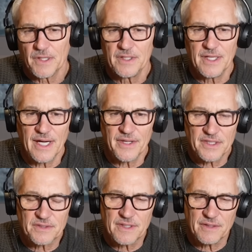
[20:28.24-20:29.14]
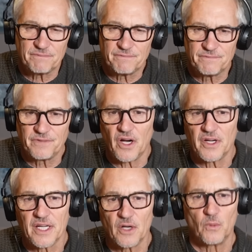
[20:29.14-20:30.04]
yeah, they're
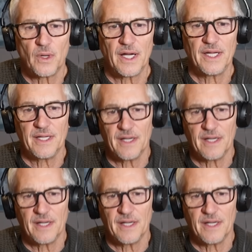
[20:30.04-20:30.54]
finding a way.